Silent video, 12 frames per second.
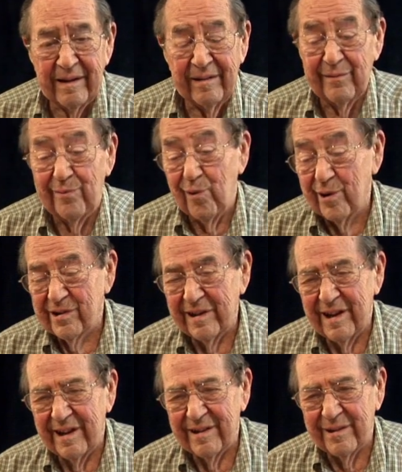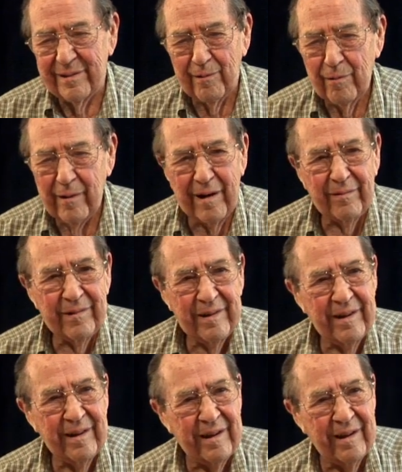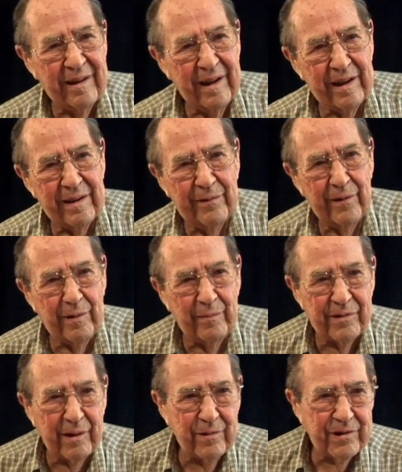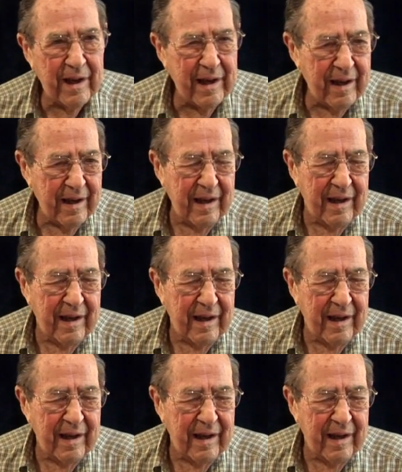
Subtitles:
Unfortunately, I had to throw out a lot of the films. I wish I